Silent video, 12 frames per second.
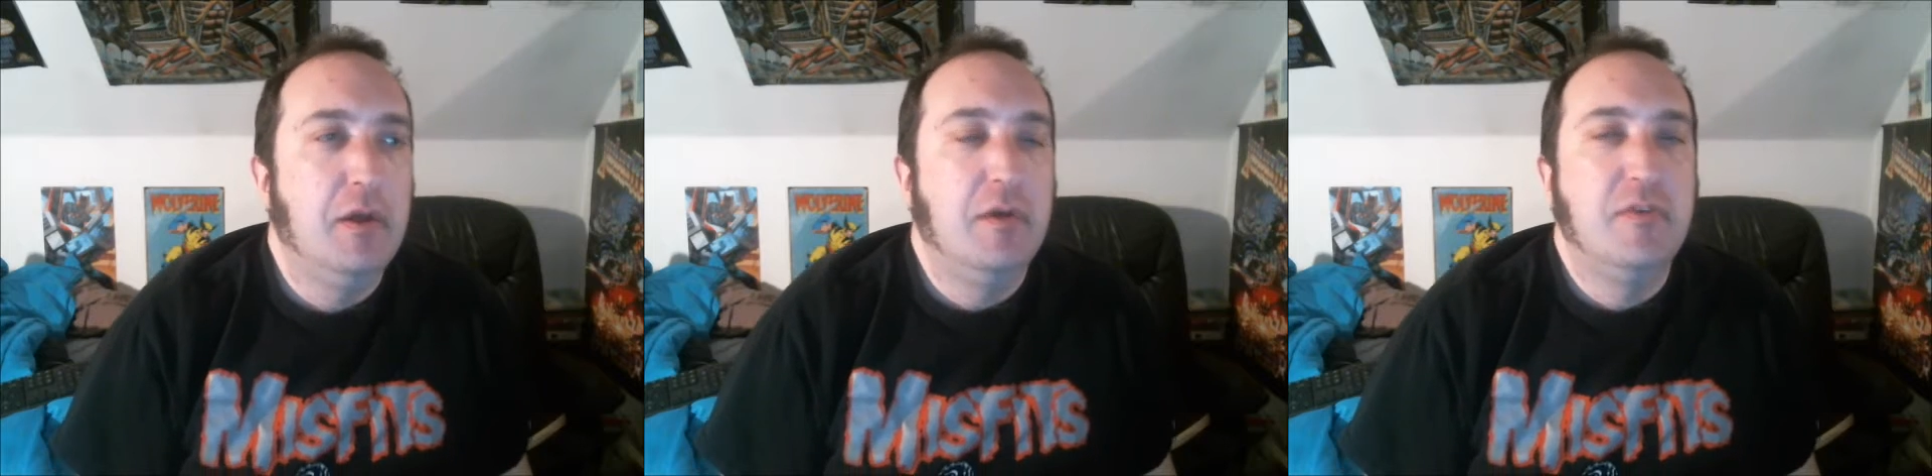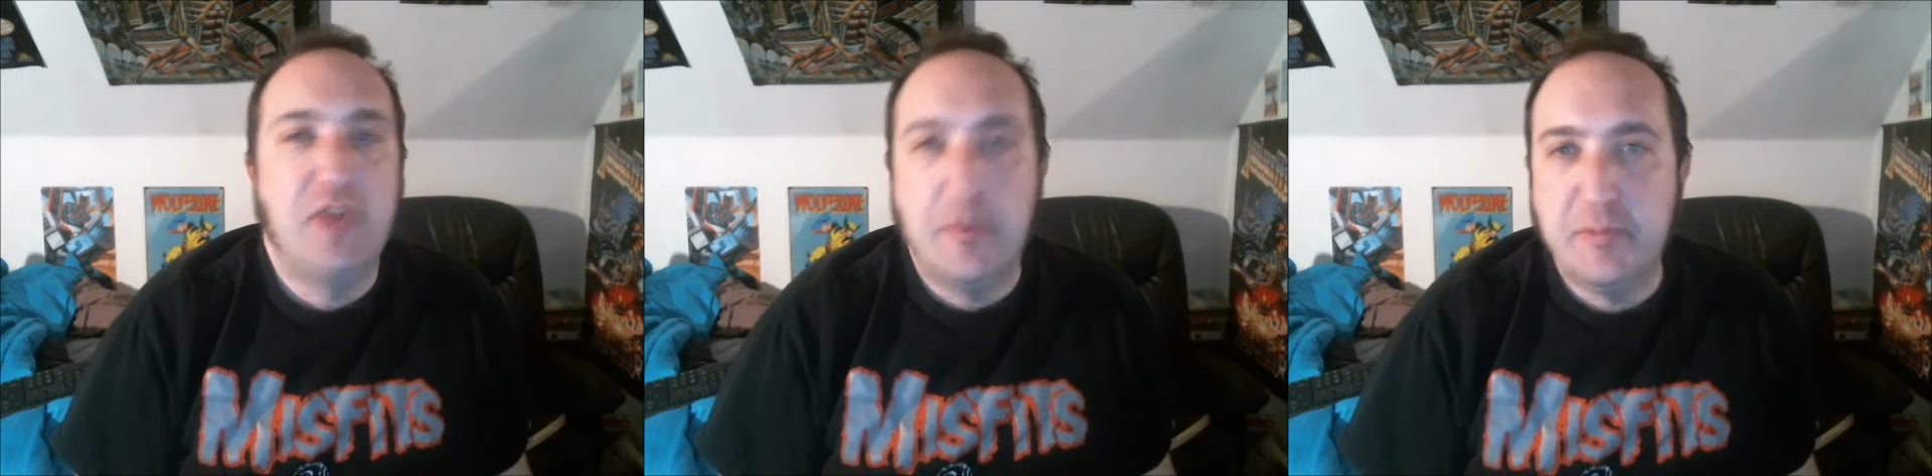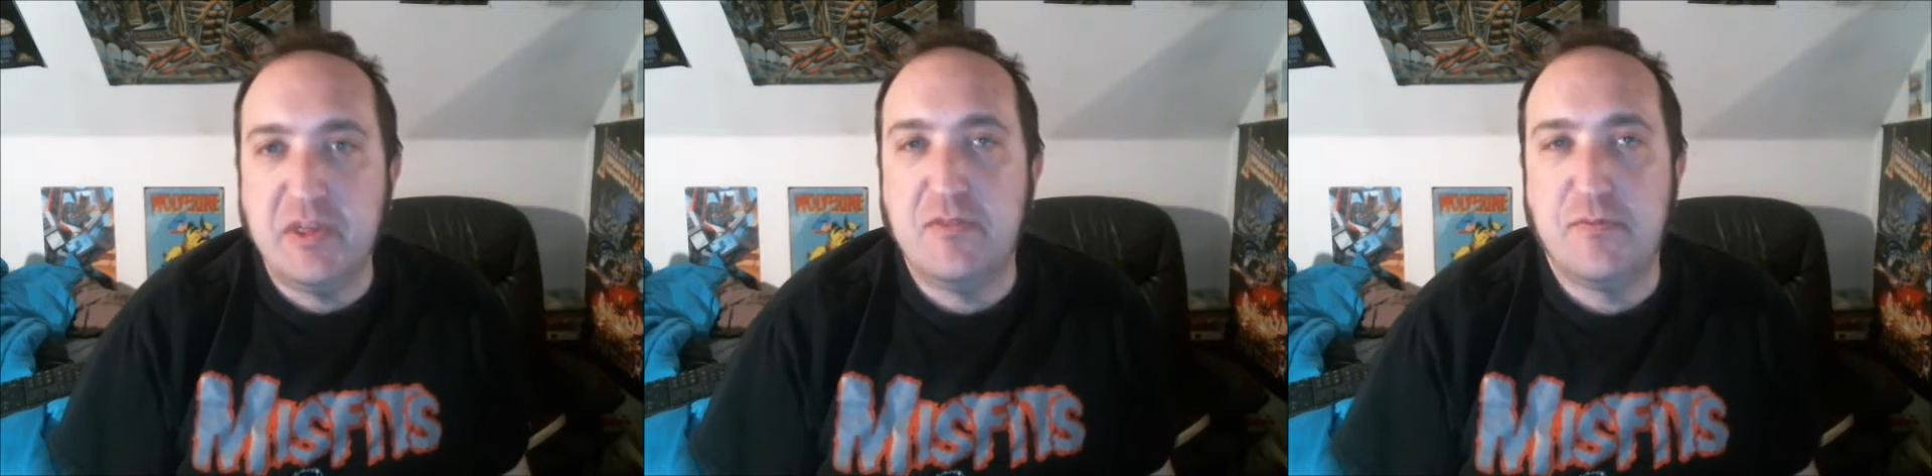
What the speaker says: something's